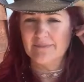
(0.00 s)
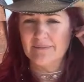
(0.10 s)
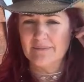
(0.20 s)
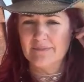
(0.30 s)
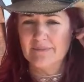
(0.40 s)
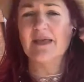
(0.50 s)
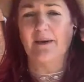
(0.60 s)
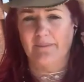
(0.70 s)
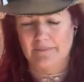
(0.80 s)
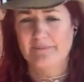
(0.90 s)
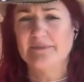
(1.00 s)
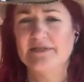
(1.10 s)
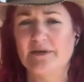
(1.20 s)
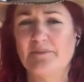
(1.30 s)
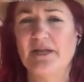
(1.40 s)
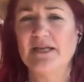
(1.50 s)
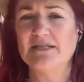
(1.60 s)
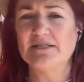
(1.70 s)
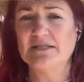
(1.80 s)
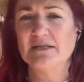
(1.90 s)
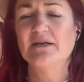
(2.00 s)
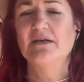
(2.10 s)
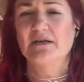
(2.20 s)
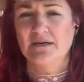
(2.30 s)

Yeah. yeah. So Letting please, go is hard.